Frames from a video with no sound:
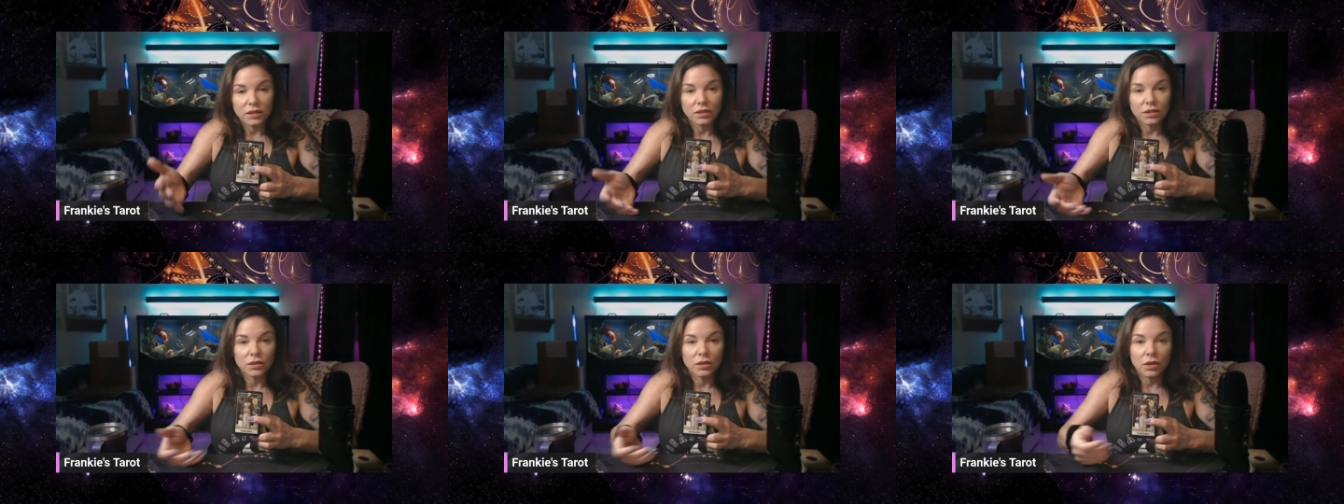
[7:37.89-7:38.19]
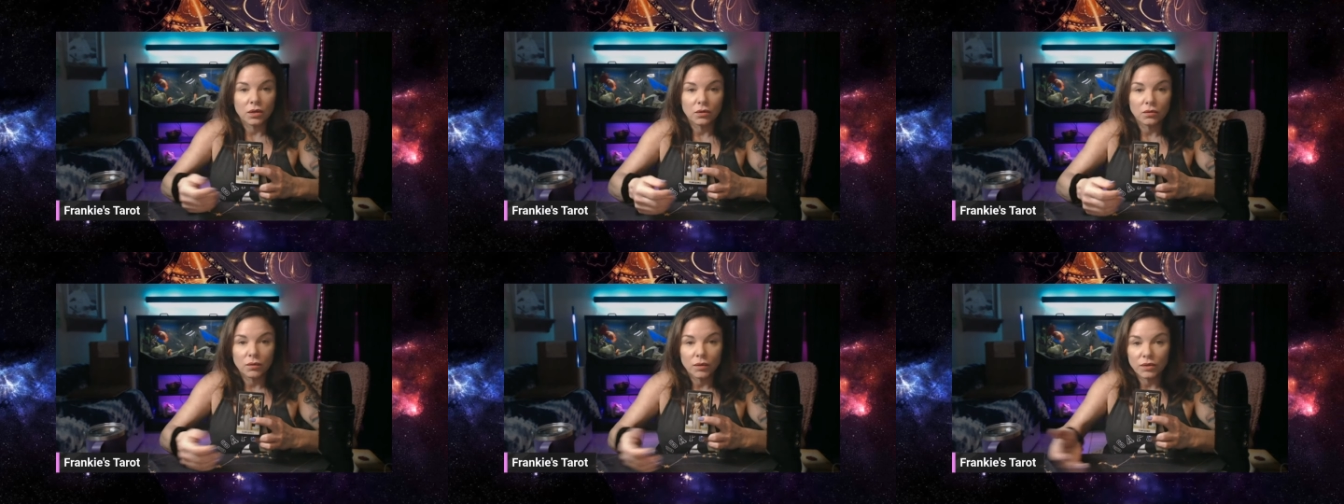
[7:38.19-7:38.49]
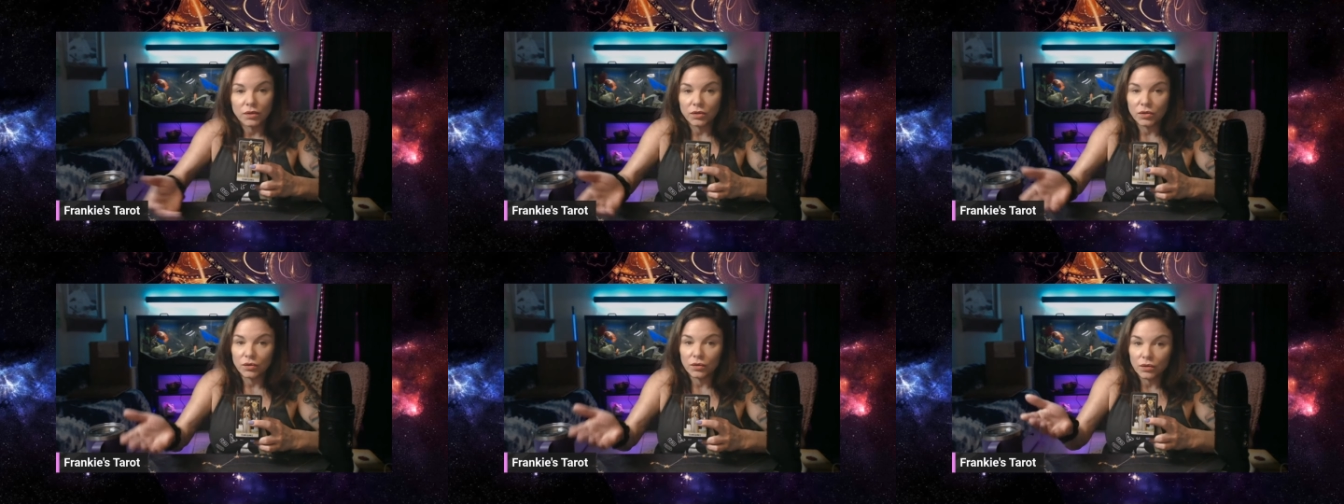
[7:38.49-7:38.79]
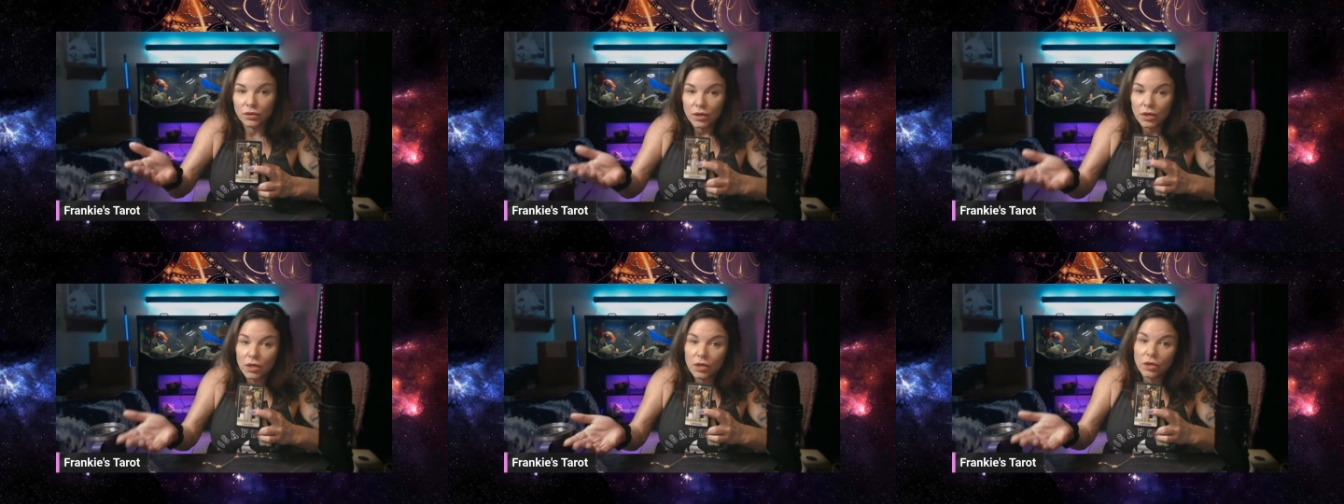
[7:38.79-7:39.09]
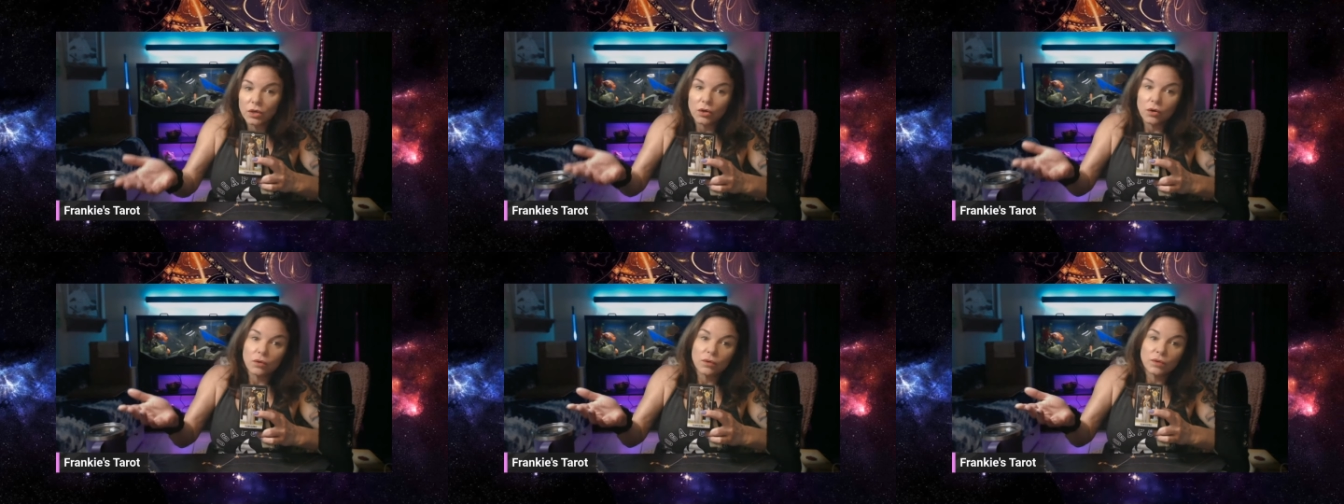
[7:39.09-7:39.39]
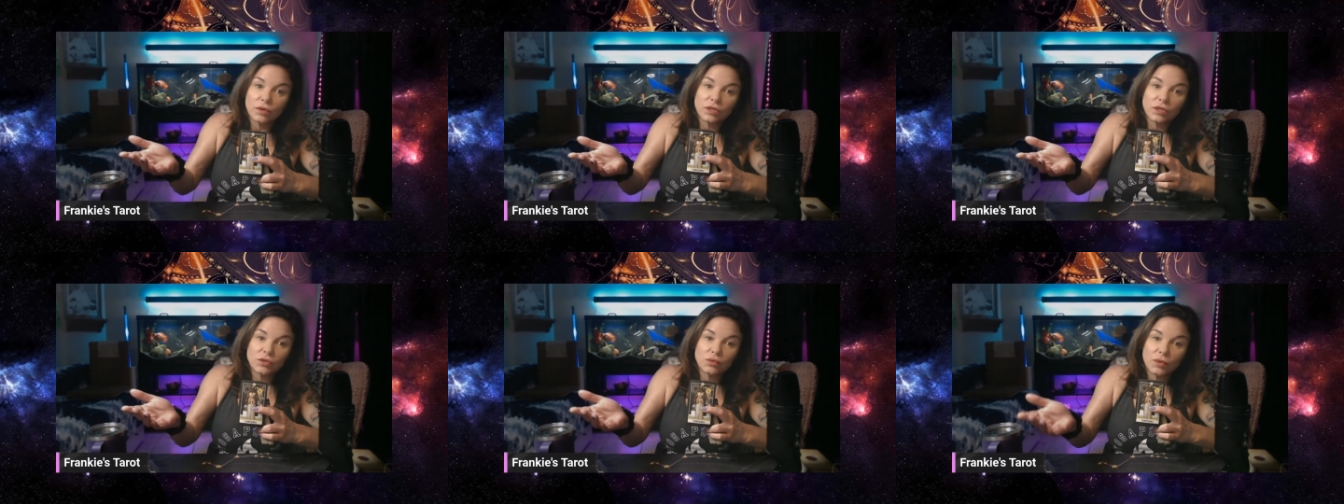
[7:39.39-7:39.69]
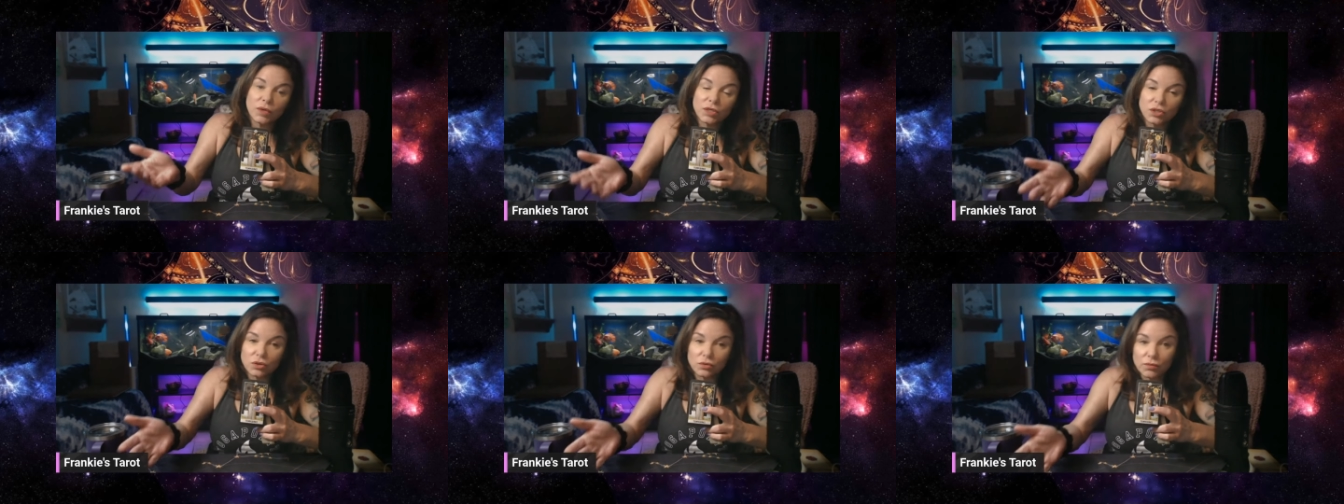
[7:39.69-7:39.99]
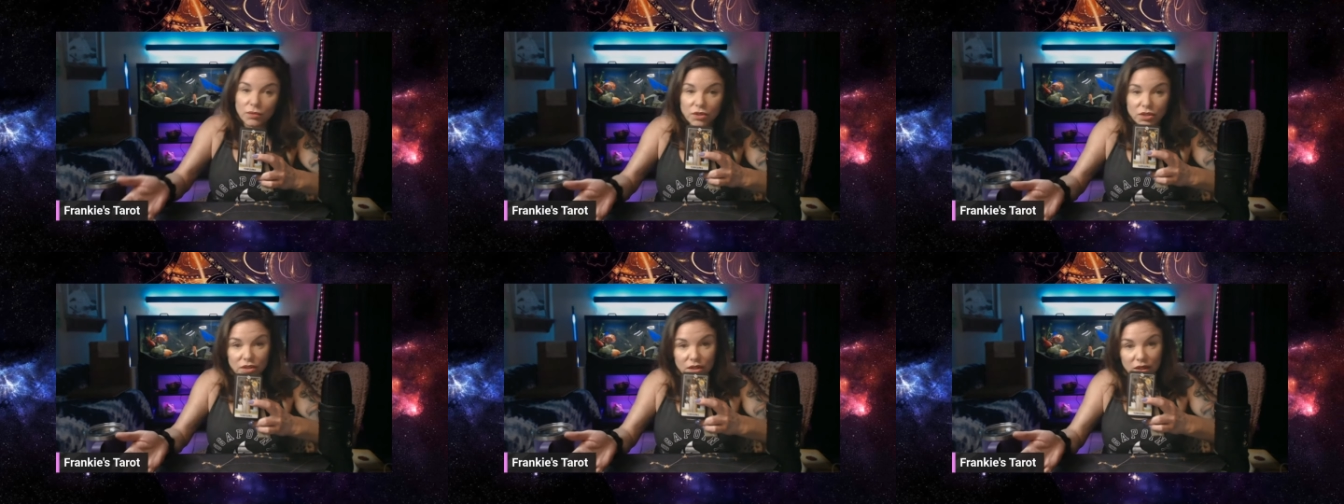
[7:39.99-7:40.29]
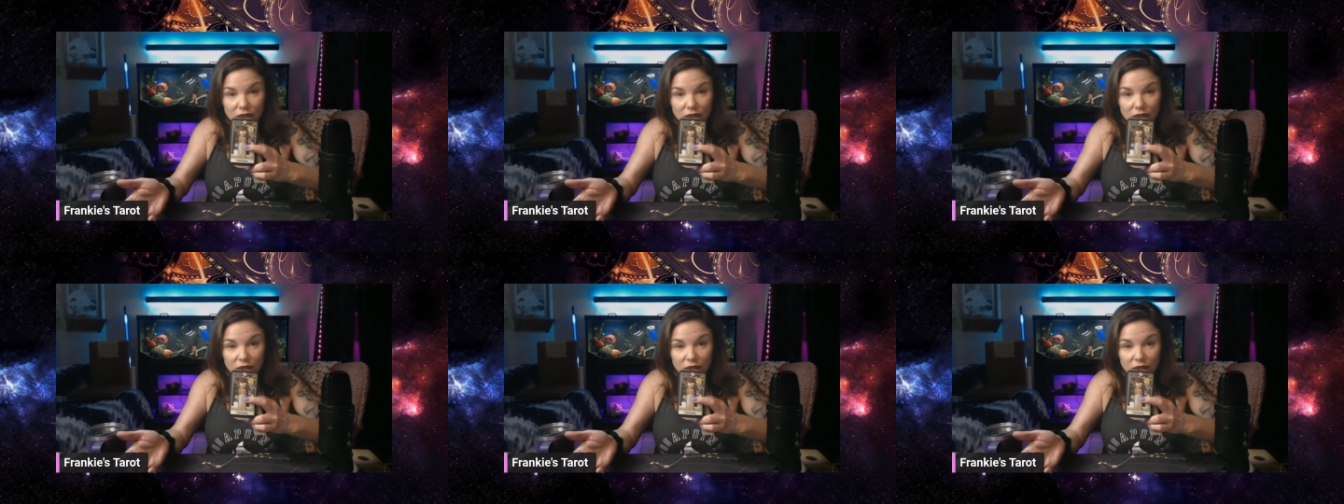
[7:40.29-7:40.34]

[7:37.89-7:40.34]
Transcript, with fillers: you know, when you're going this way too much,